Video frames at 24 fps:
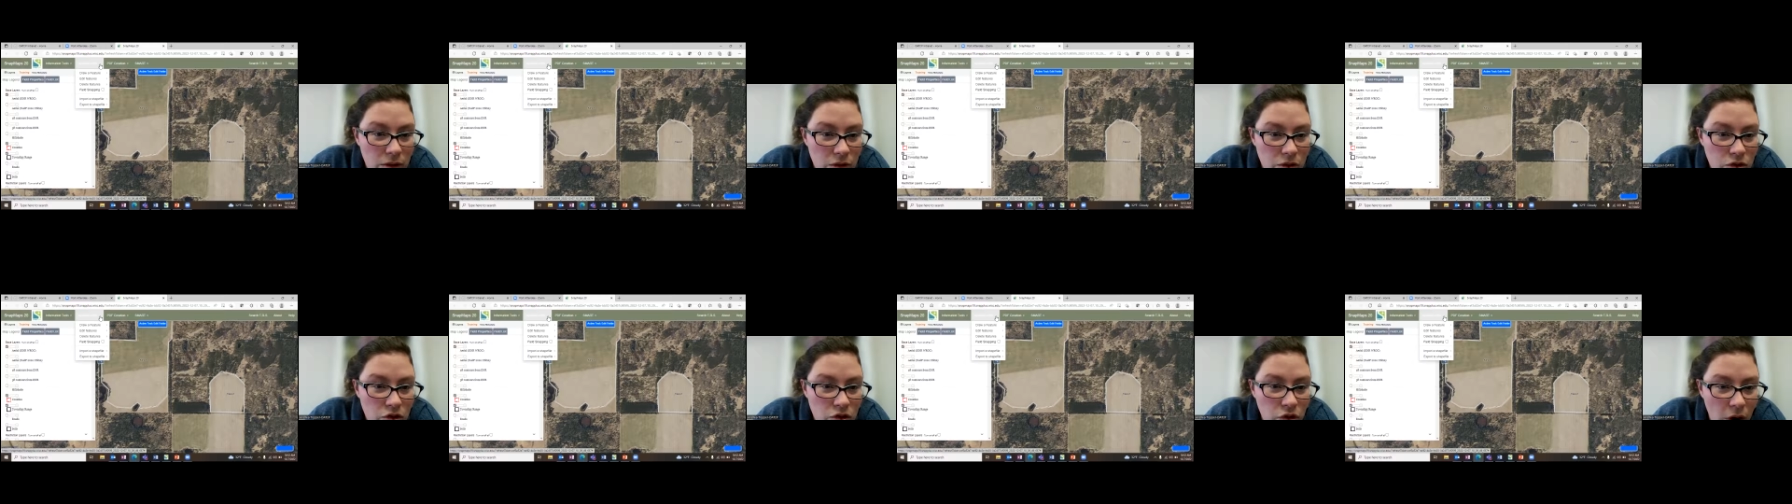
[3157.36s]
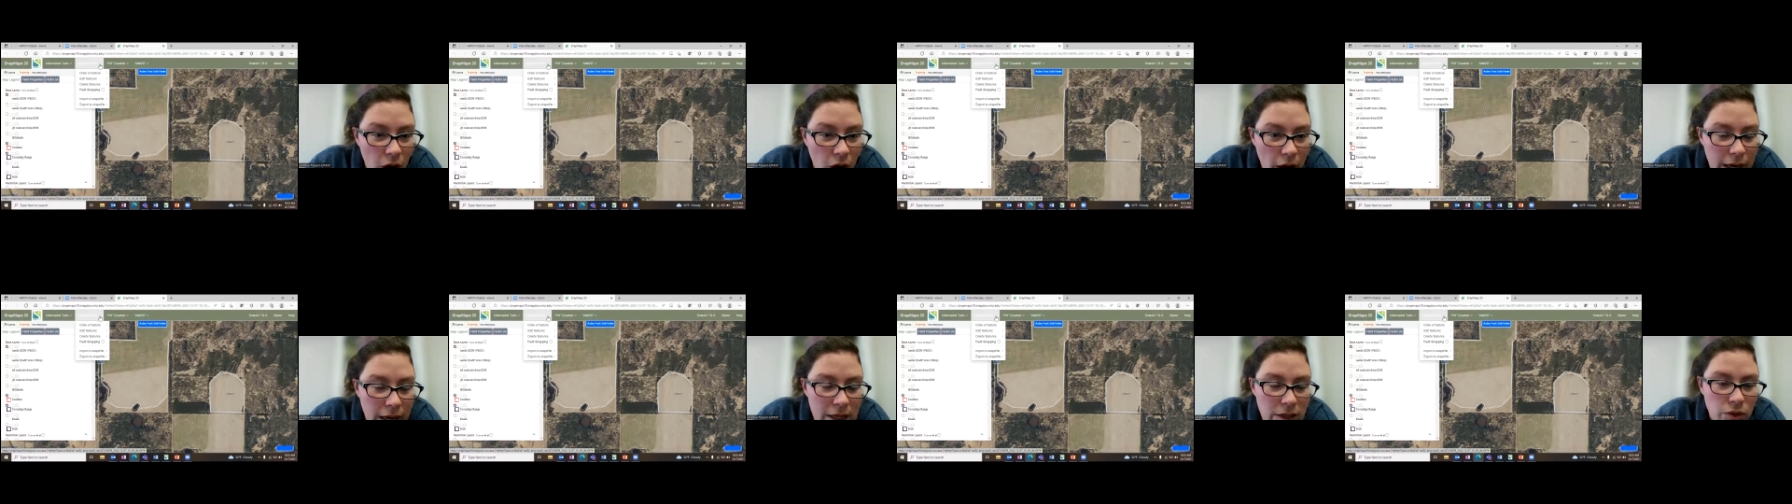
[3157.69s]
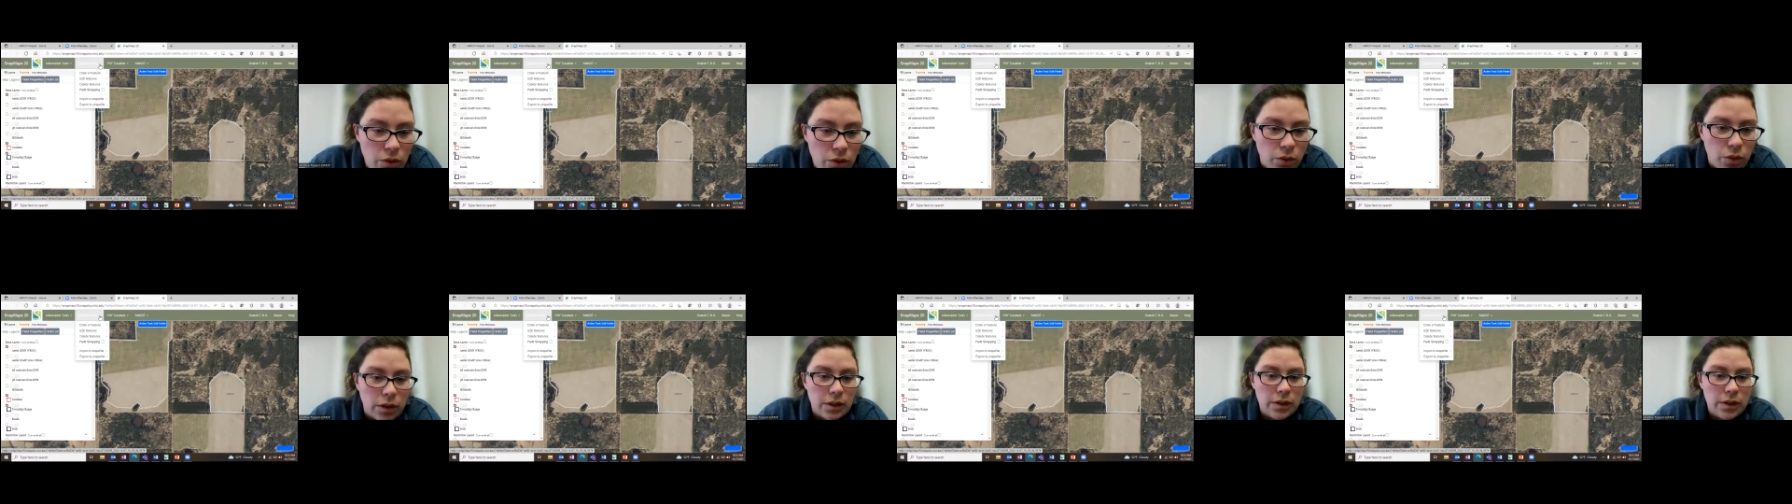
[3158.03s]
drawing
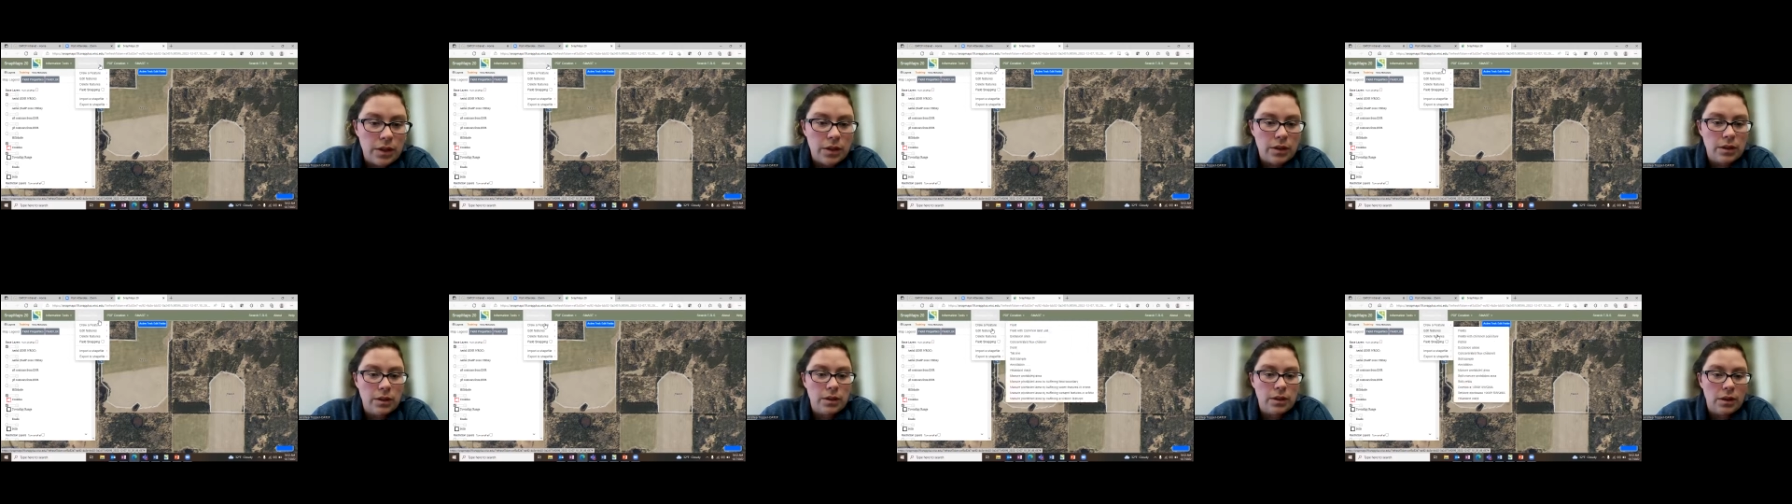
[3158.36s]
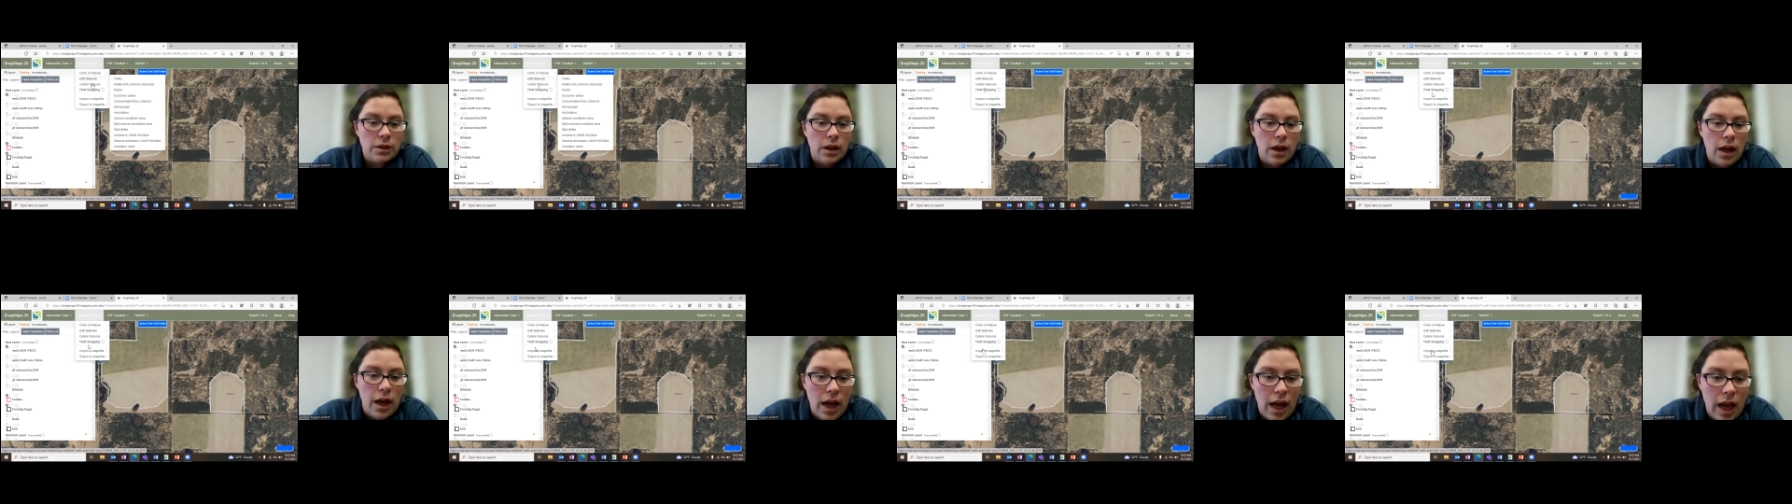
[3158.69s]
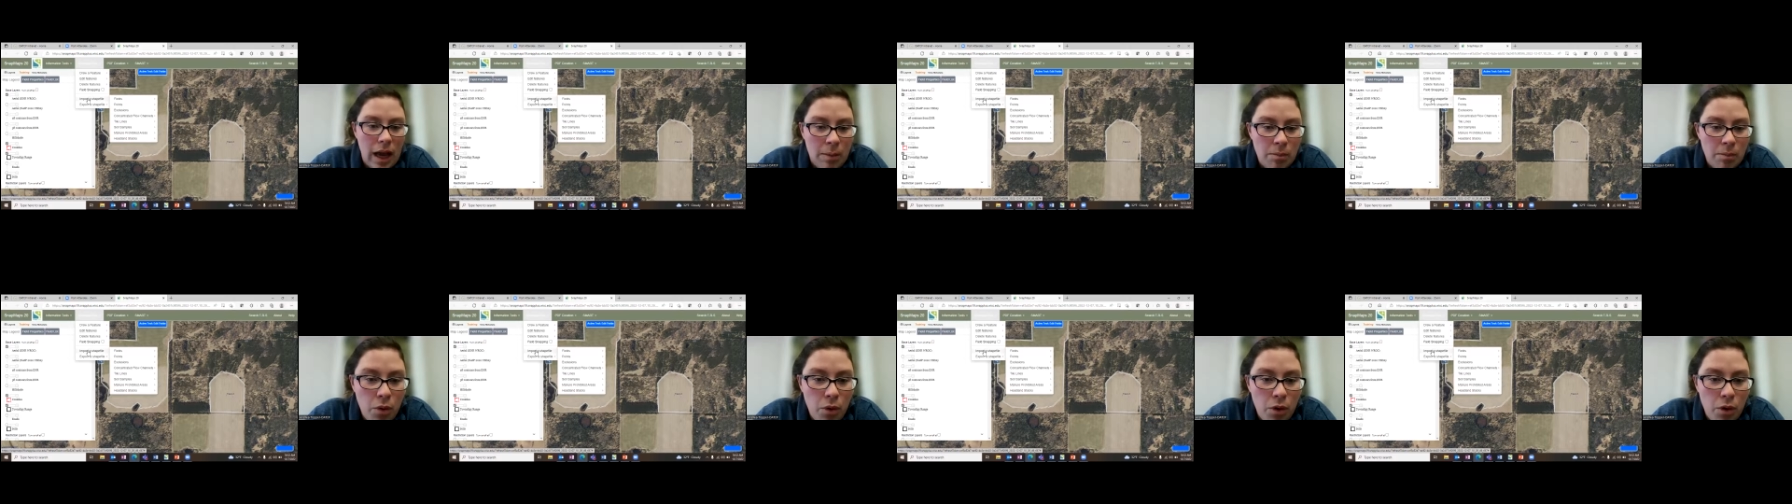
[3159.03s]
tools,
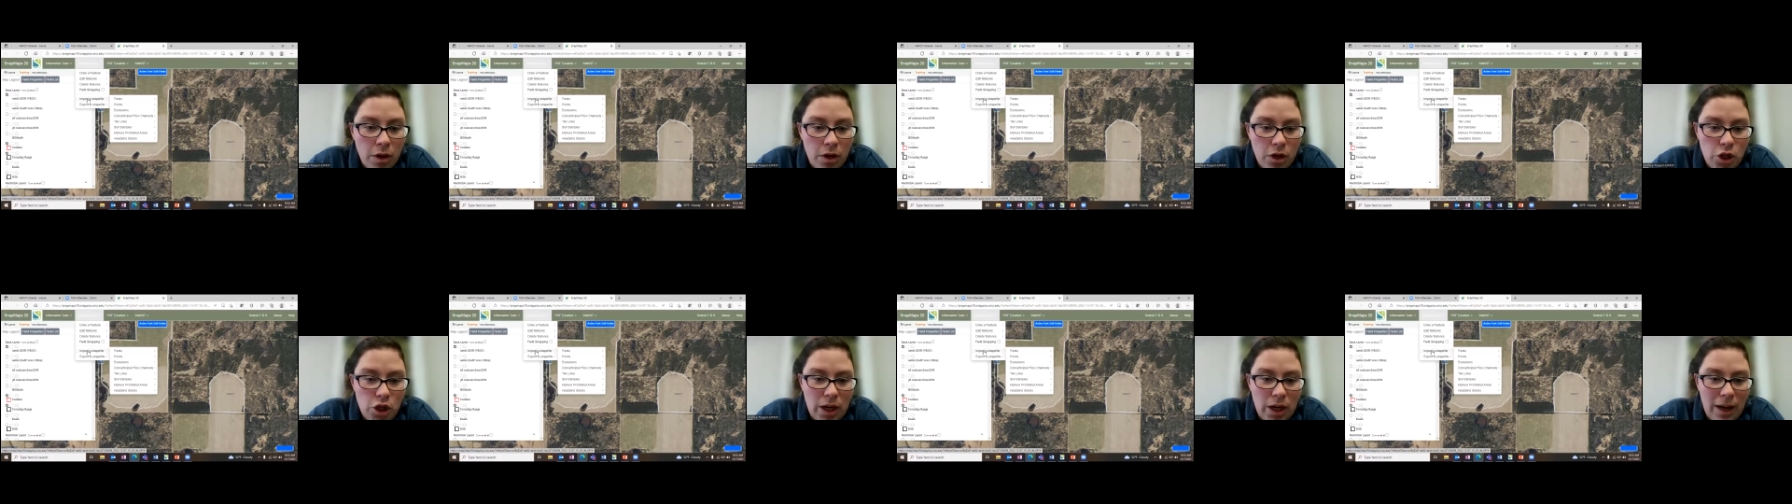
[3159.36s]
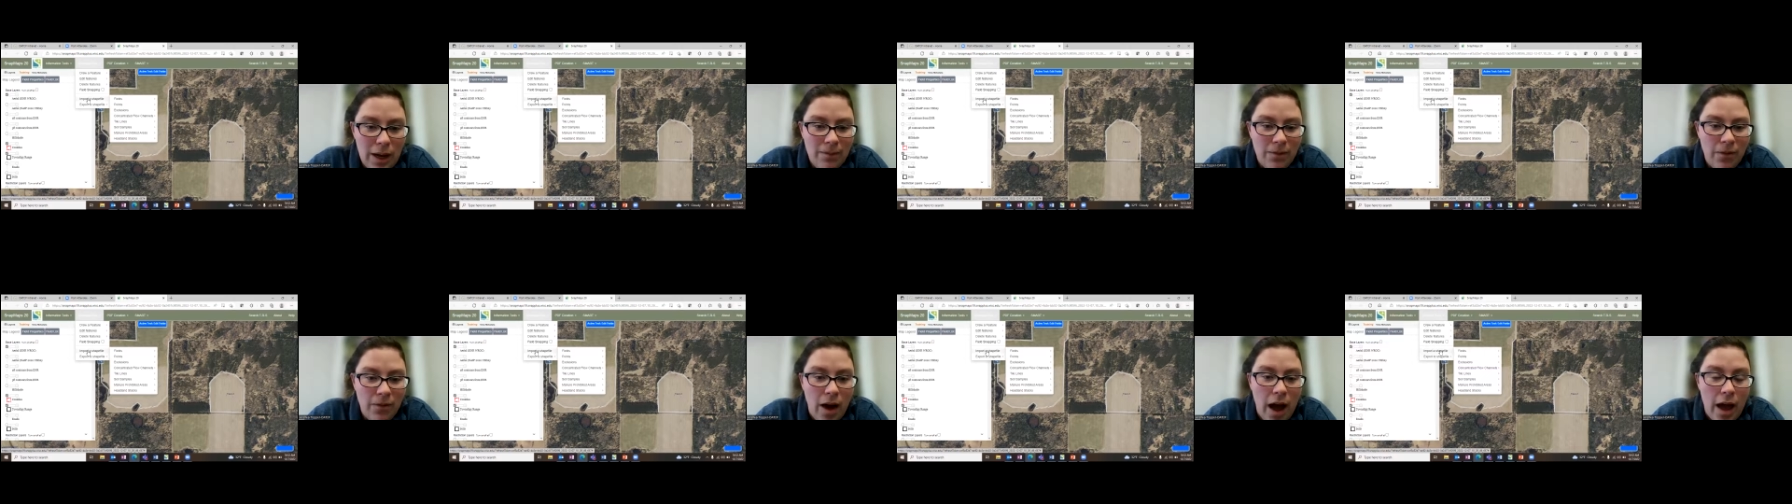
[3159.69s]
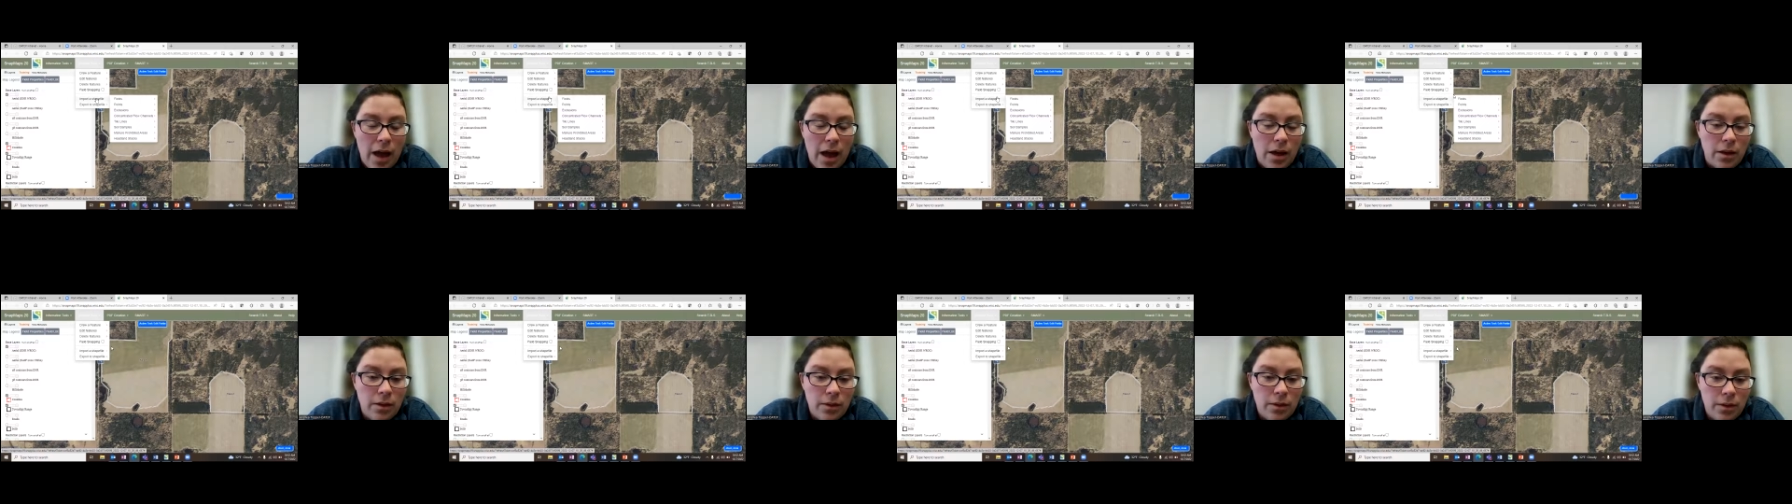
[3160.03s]
import a shape
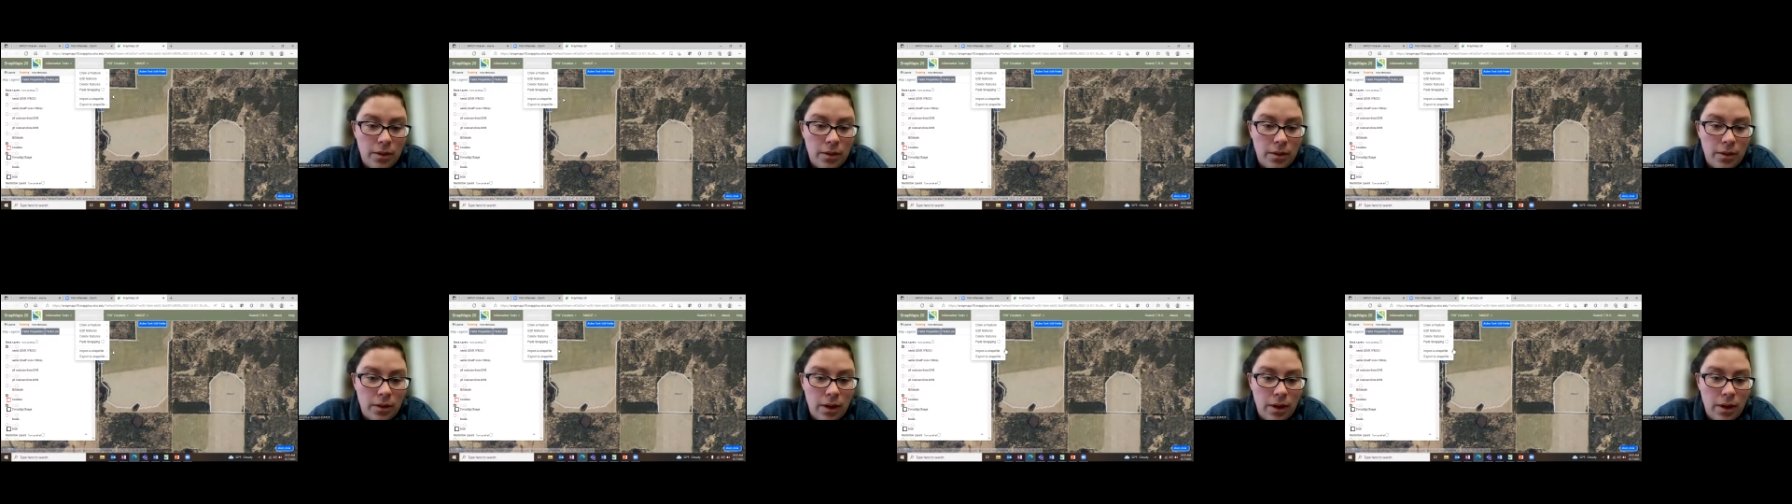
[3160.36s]
file,